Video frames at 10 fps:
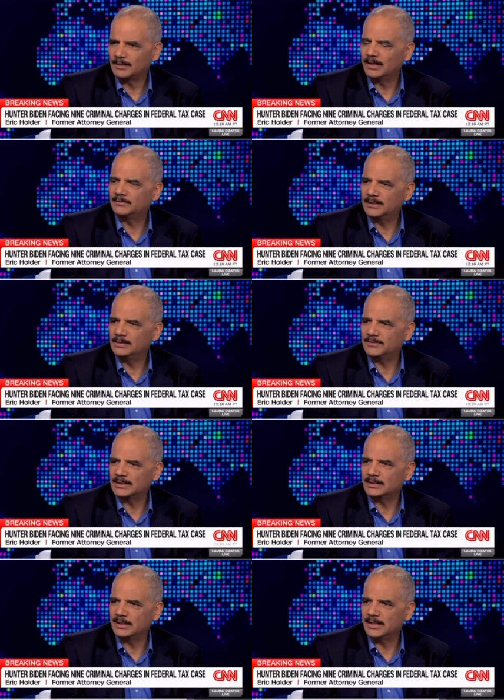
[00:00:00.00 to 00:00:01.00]
of an
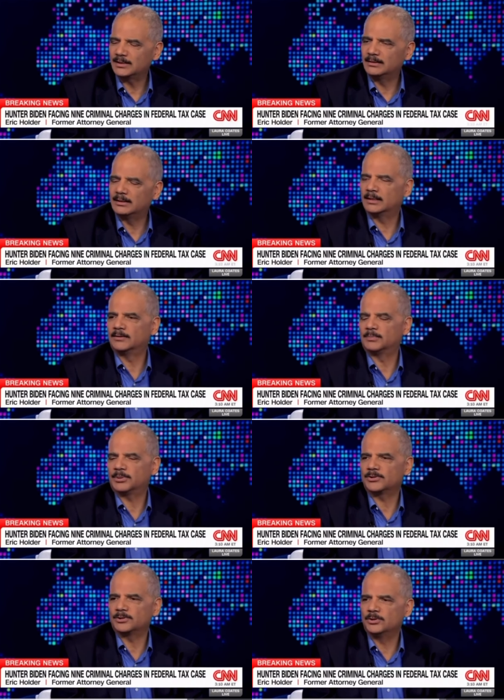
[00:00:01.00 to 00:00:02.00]
investigation of a
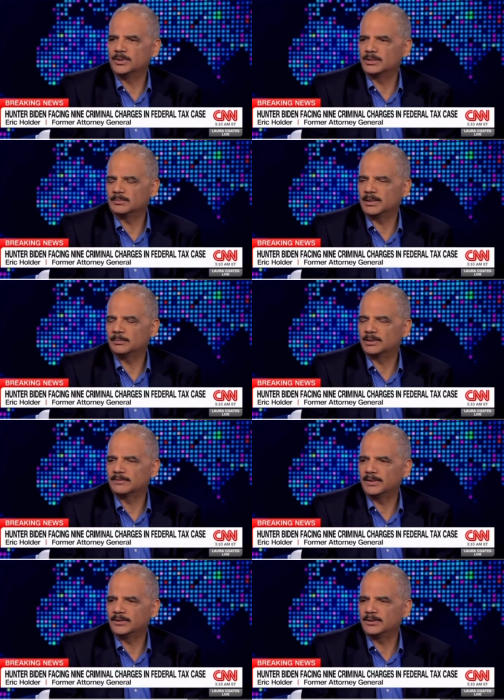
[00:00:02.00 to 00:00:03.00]
person who is a public
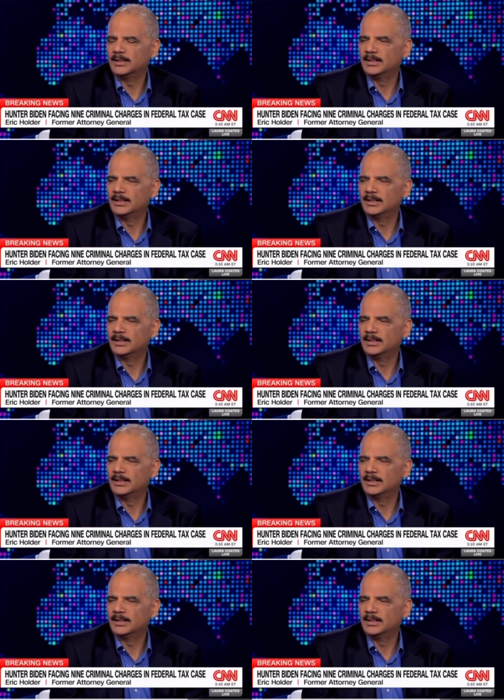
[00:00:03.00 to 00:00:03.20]
figure